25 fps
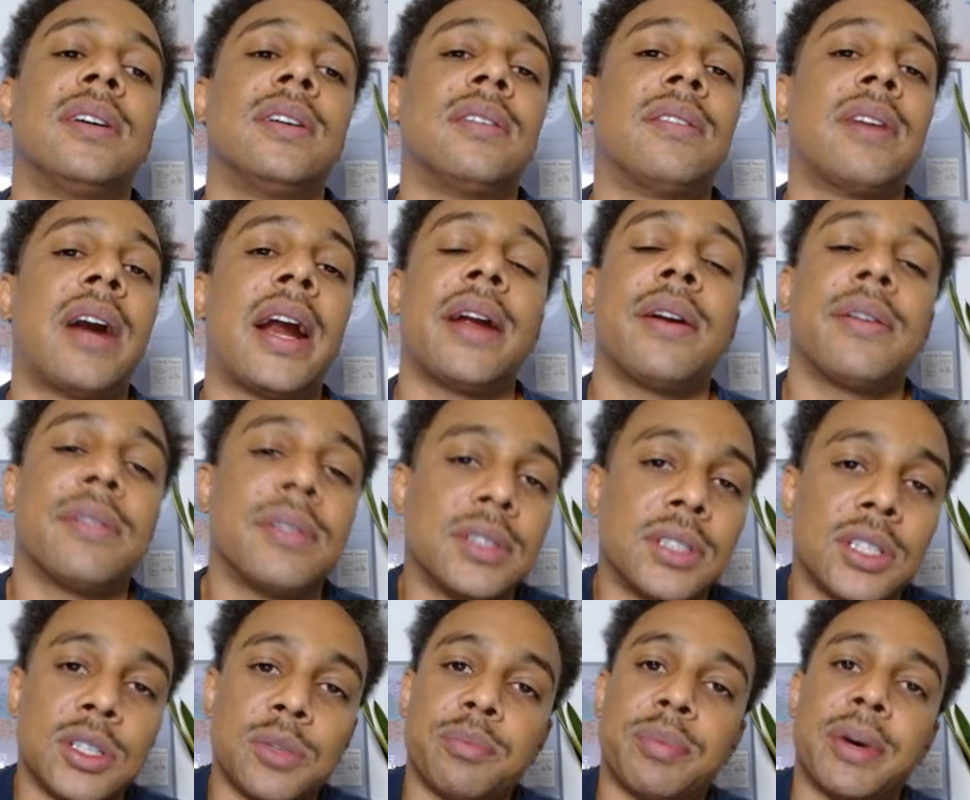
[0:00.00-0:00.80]
Right?
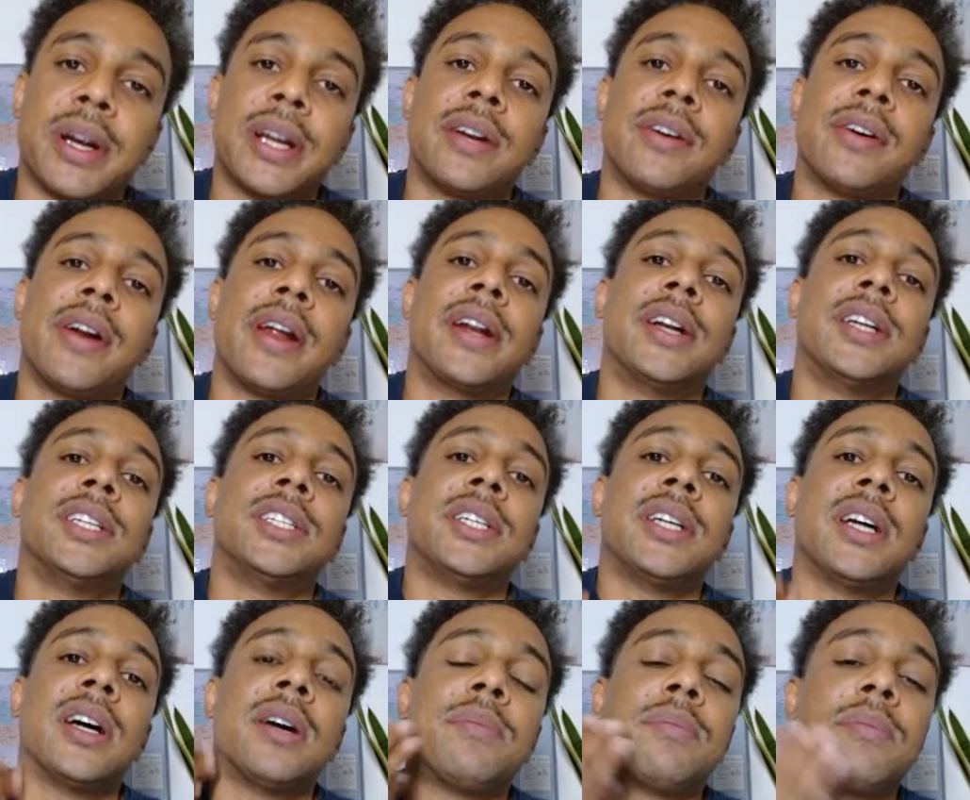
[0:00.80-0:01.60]
Just bring your
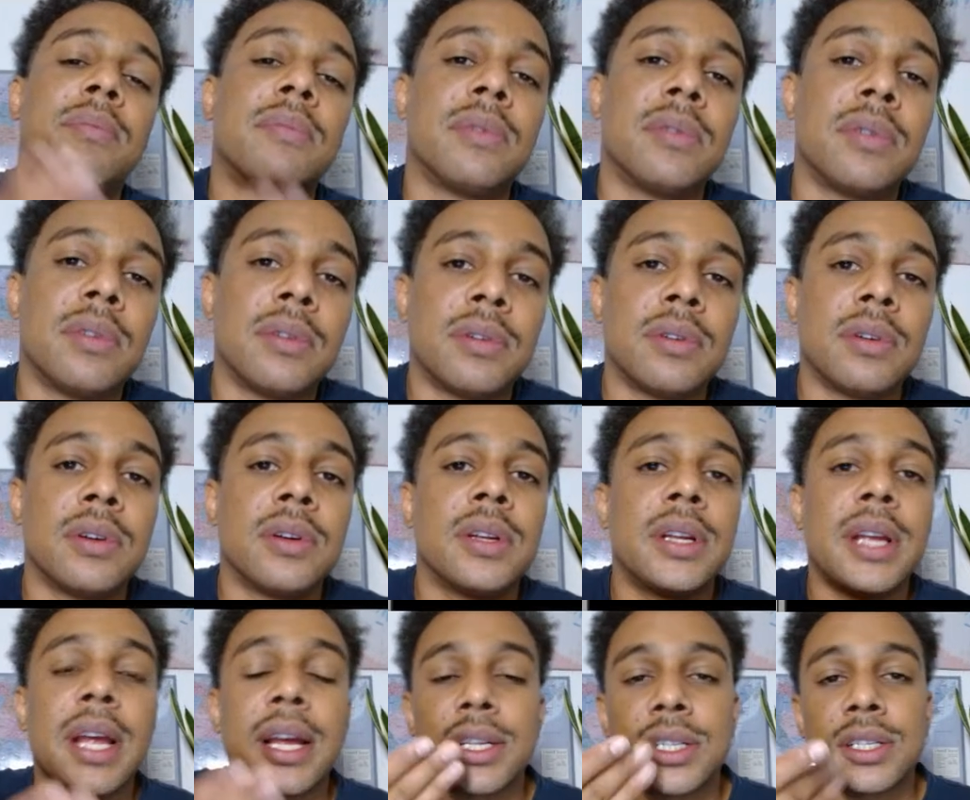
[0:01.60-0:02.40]
energy up.
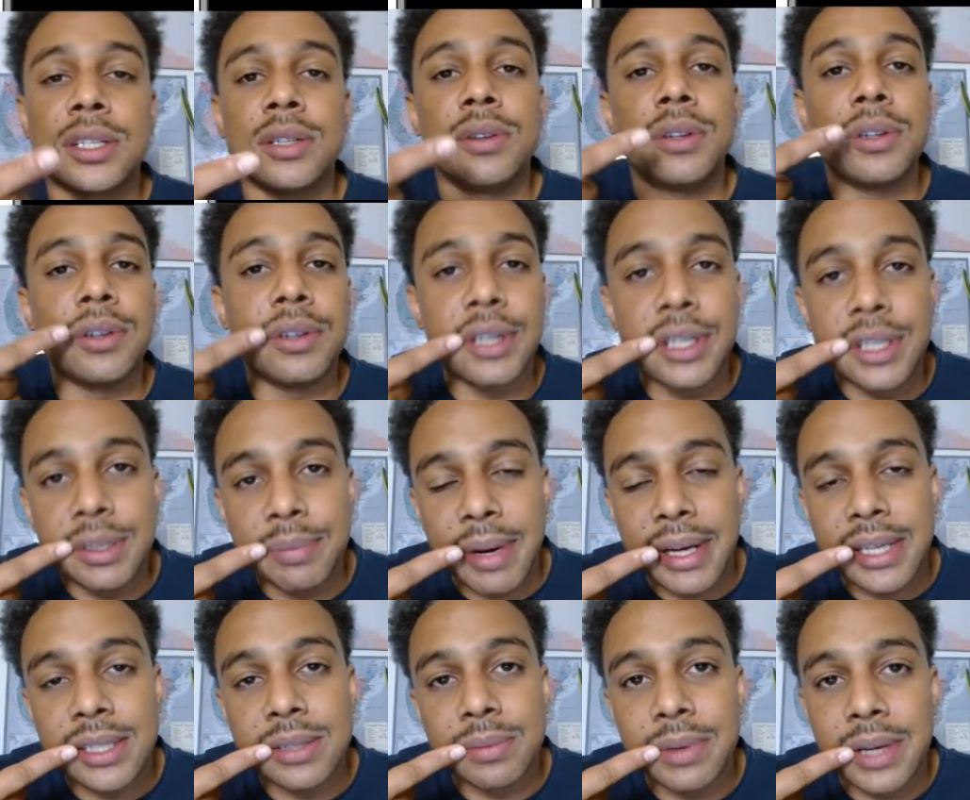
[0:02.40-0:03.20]
Yes, you do need to
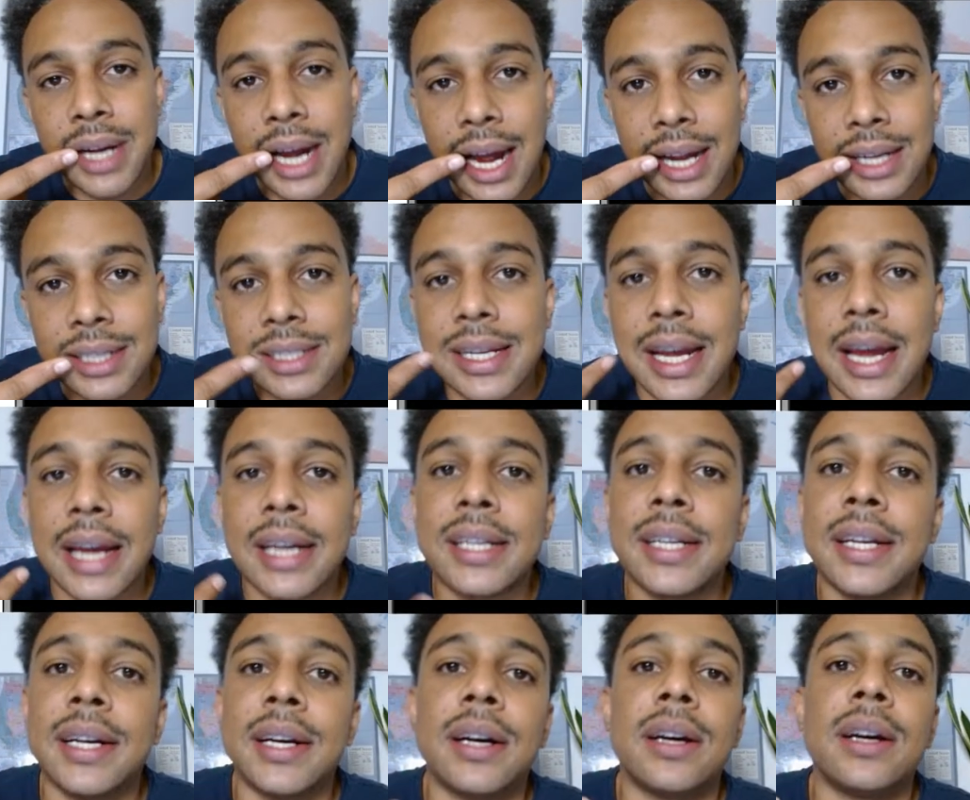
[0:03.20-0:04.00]
make some
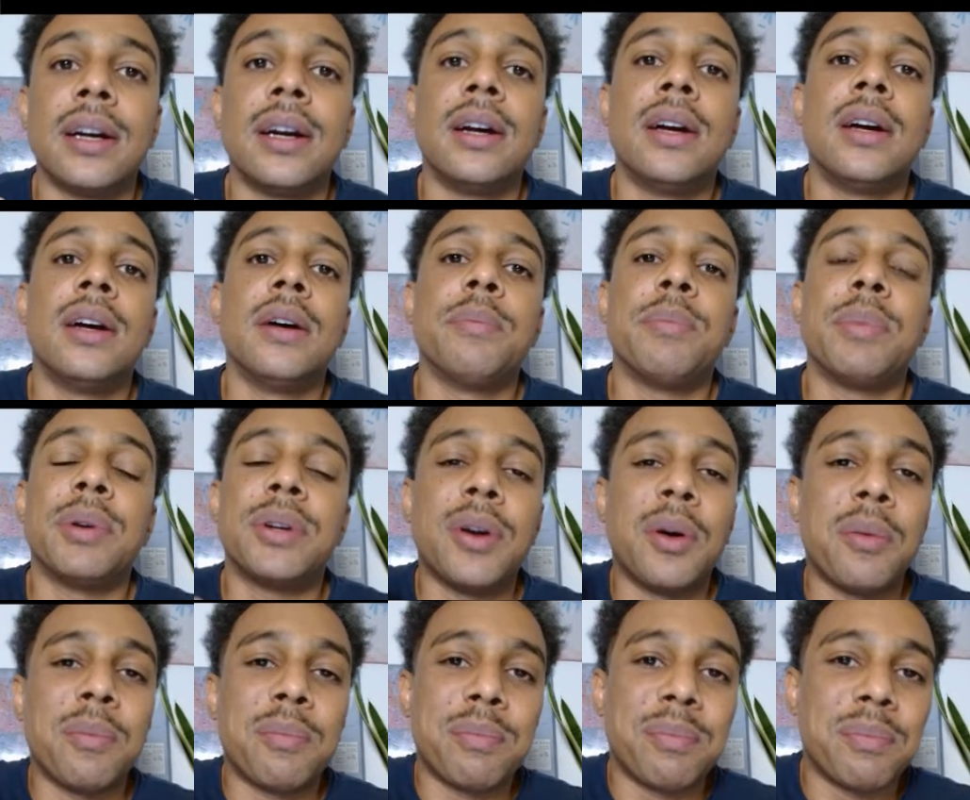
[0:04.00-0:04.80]
contact here, but
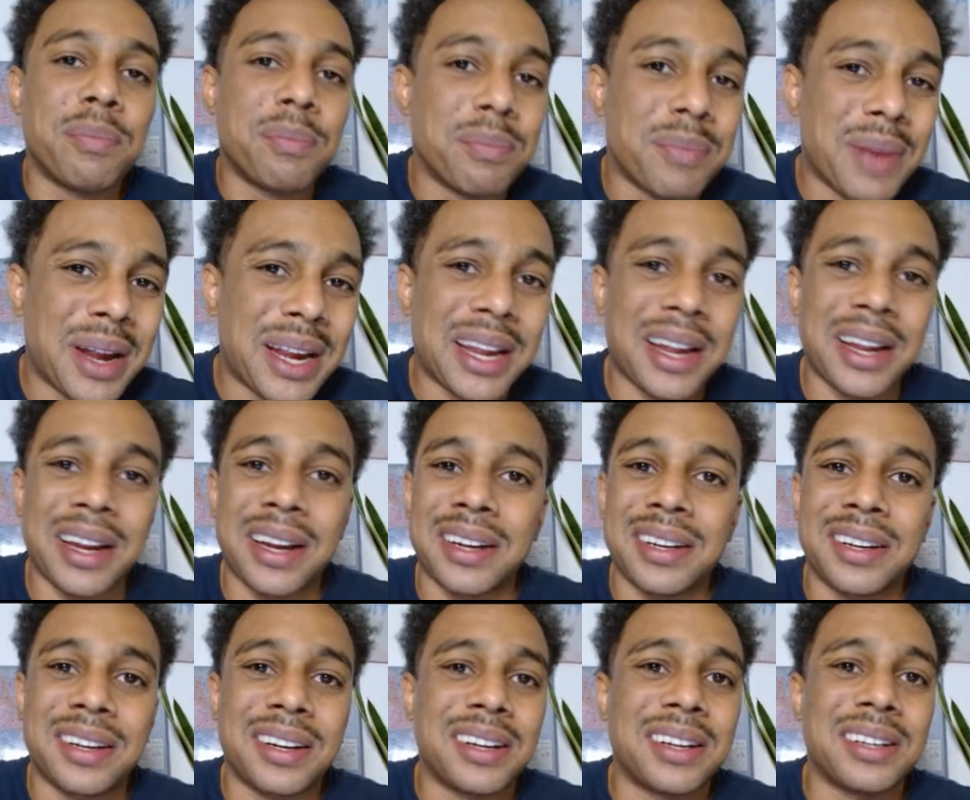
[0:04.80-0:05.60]
don't make it
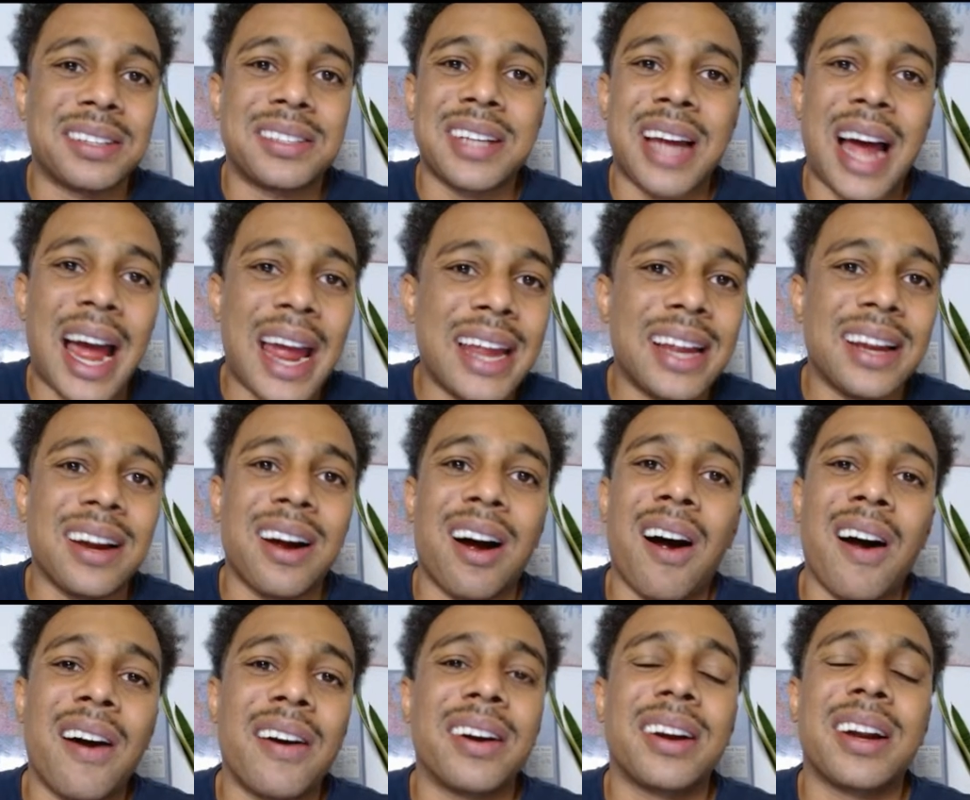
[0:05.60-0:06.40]
tight,
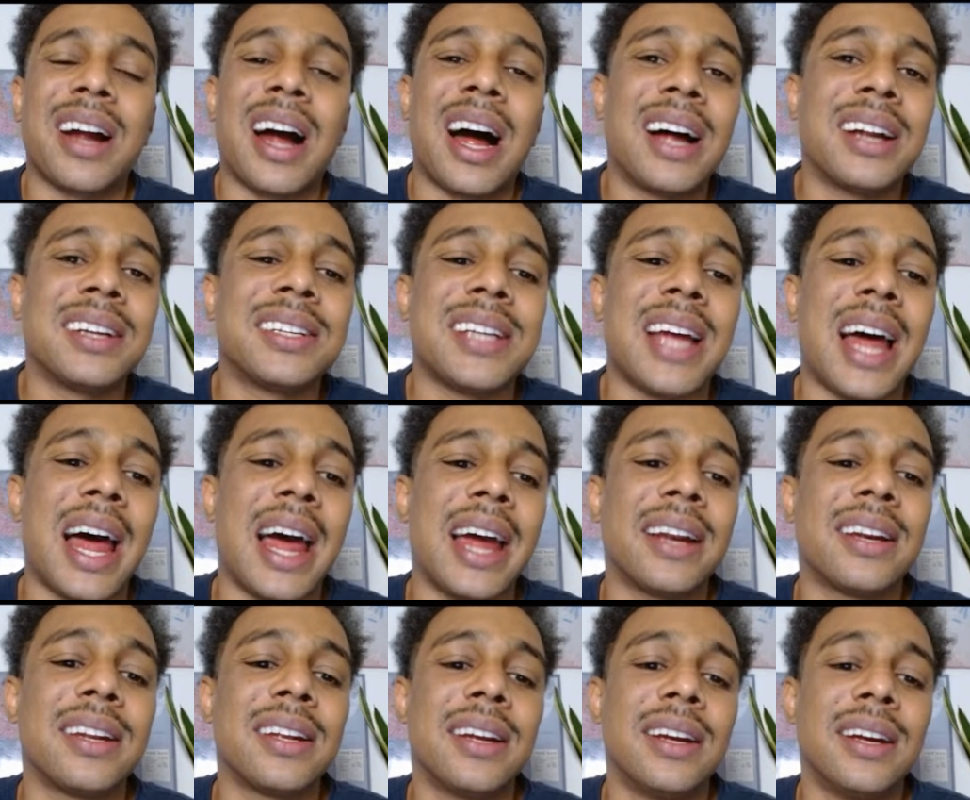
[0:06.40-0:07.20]
hard
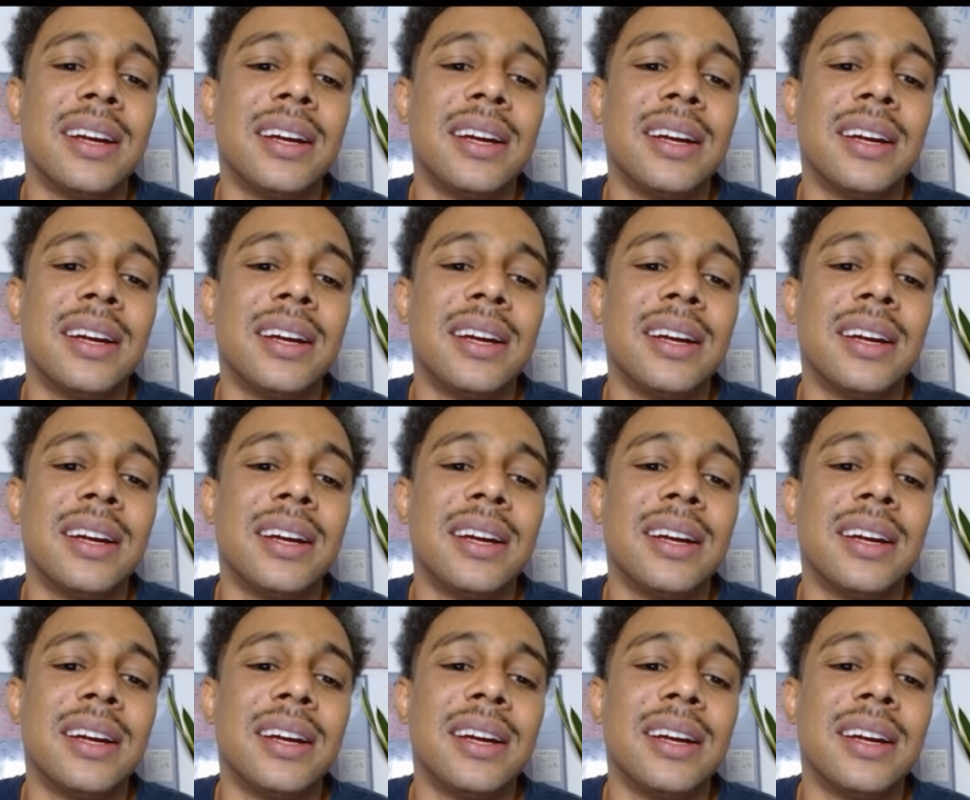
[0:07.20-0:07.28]
contact.